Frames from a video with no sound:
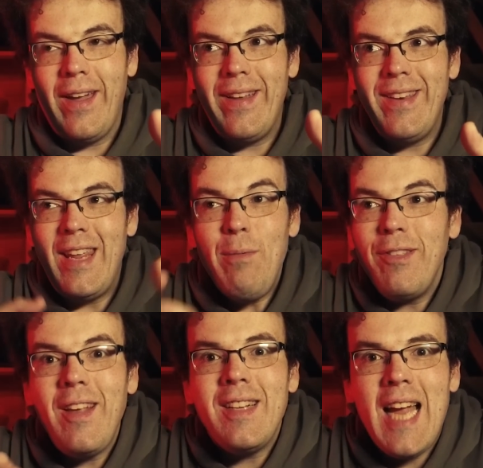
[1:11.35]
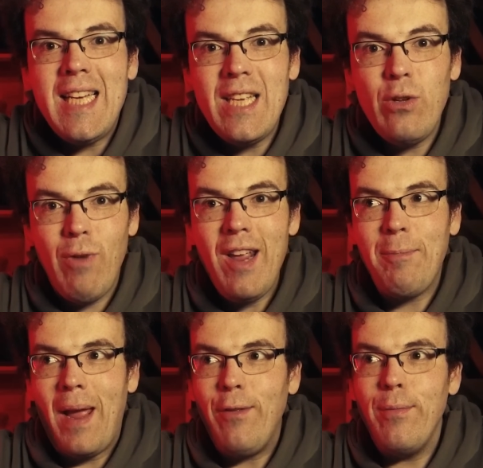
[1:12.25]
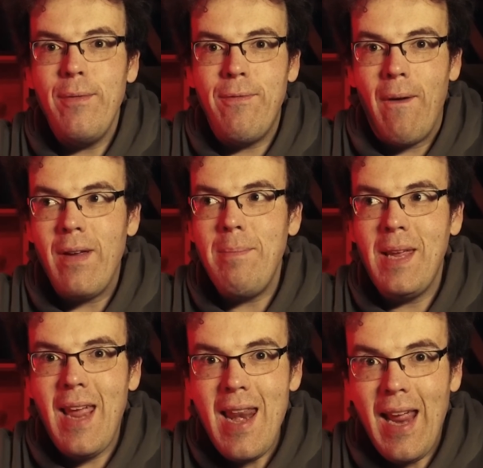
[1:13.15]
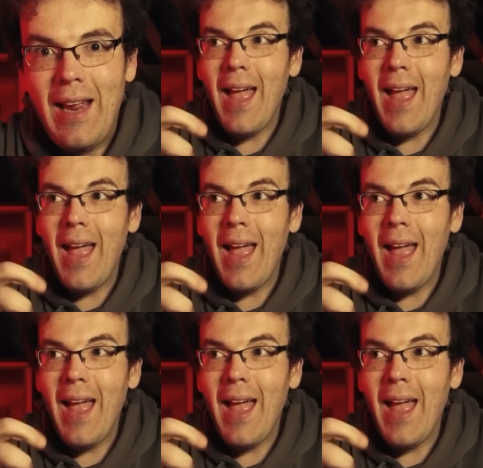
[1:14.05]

and he was dictating the race pace from the very beginning,